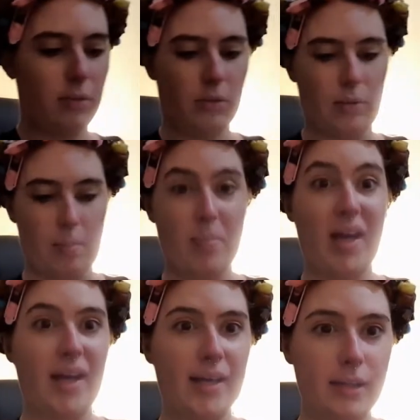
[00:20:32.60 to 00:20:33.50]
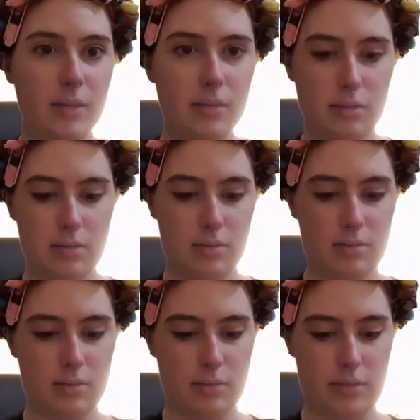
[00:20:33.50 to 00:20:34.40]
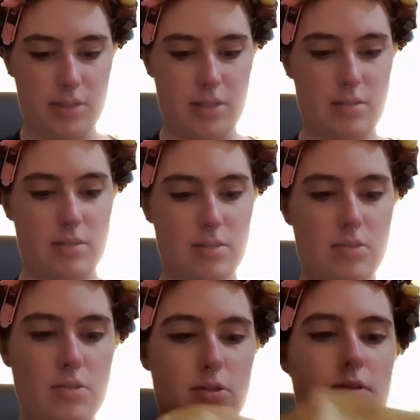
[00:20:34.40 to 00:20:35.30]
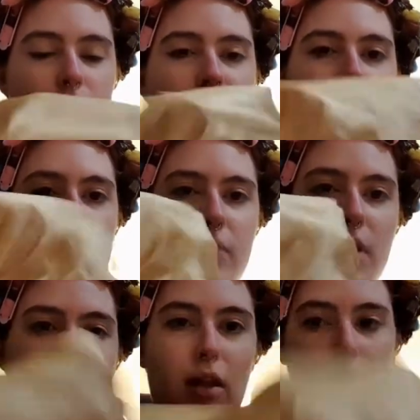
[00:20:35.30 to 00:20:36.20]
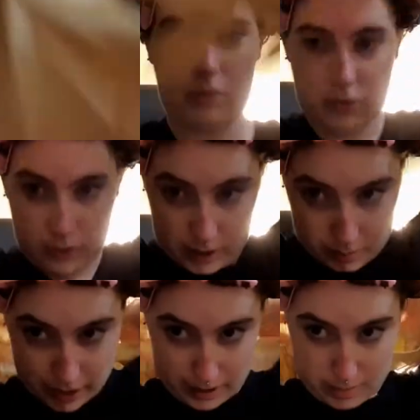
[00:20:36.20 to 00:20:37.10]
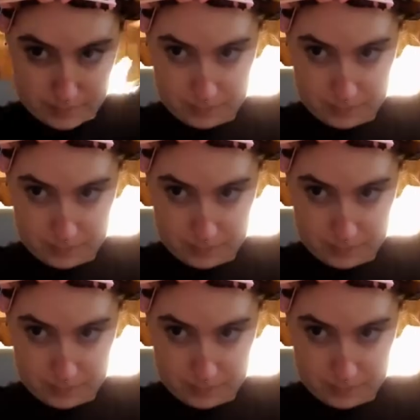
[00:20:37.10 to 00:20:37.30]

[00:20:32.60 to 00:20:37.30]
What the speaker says: calls a bag, which is just a little sleep cut